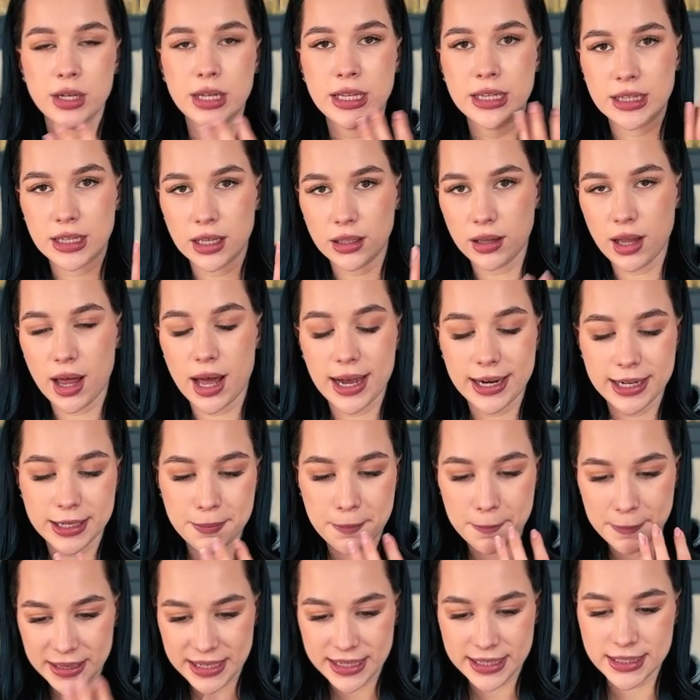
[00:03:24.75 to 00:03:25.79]
the line
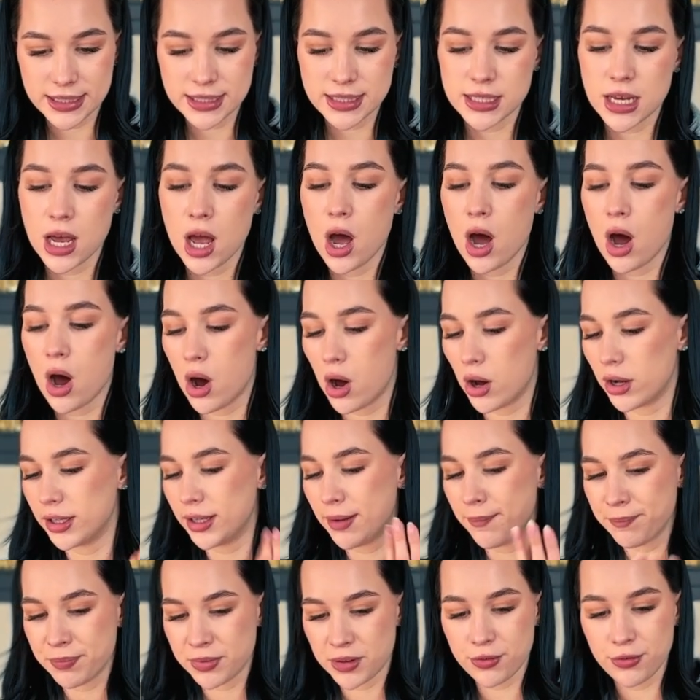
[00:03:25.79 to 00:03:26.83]
means on
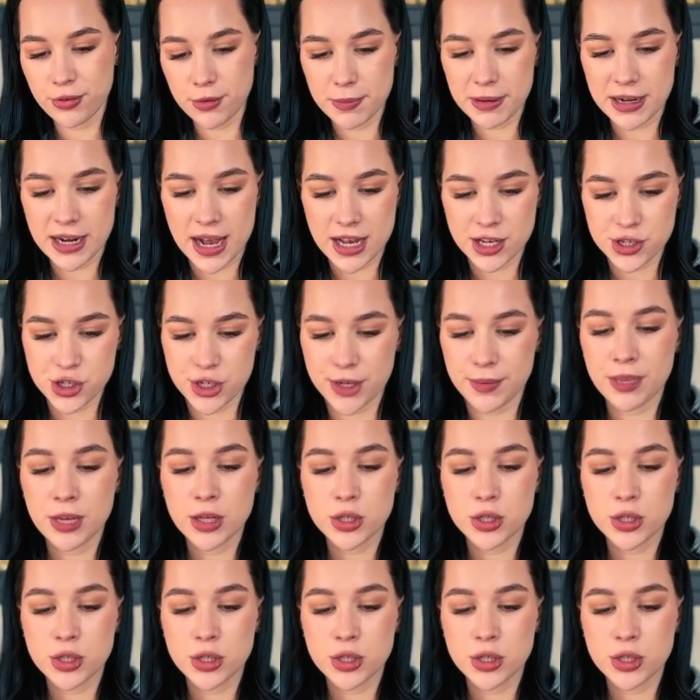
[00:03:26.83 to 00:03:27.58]
the Fibonacci.